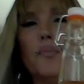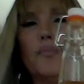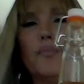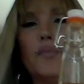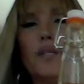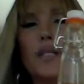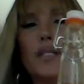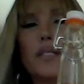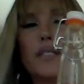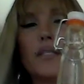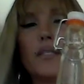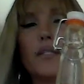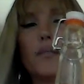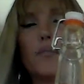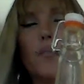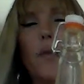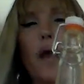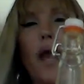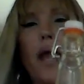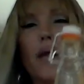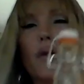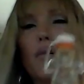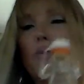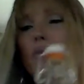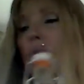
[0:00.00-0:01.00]
this is
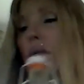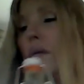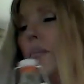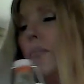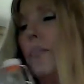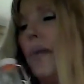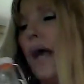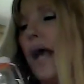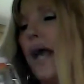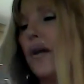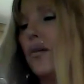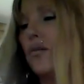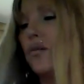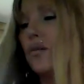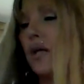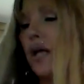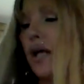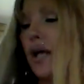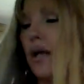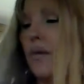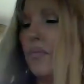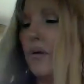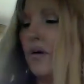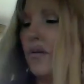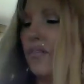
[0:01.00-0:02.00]
mango. The mango
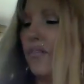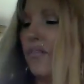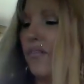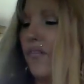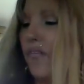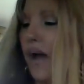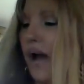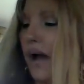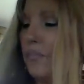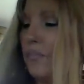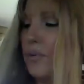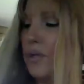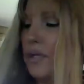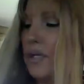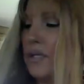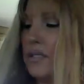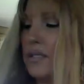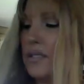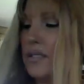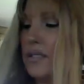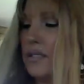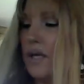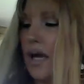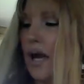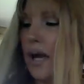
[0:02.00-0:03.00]
came out
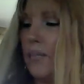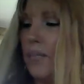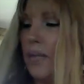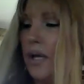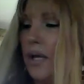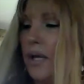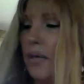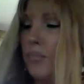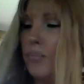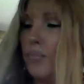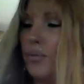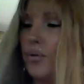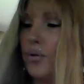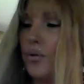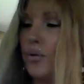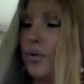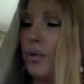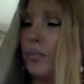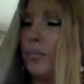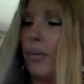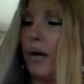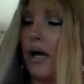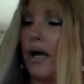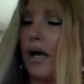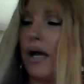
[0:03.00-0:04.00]
fabulous. I made pure
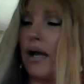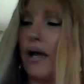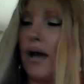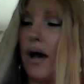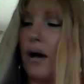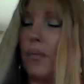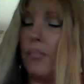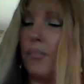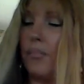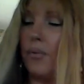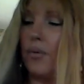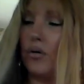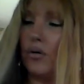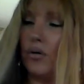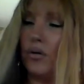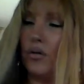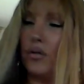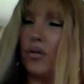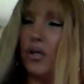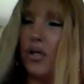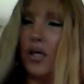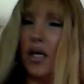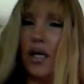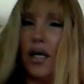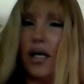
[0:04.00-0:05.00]
pineapple,
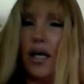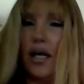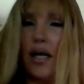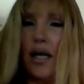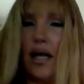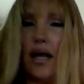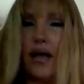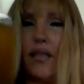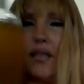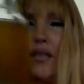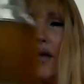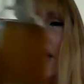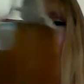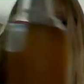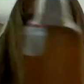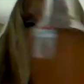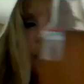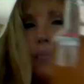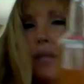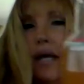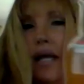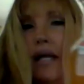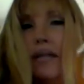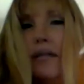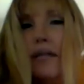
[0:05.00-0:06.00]
and then I
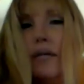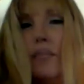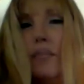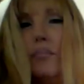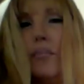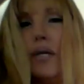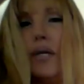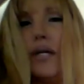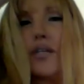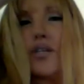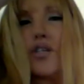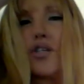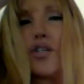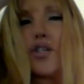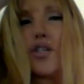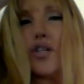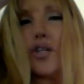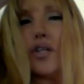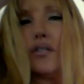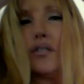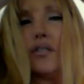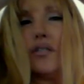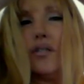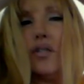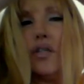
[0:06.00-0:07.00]
made the
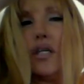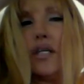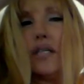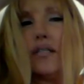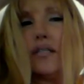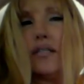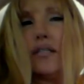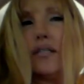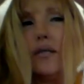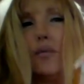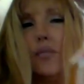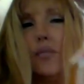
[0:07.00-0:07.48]
mixture. As you can see,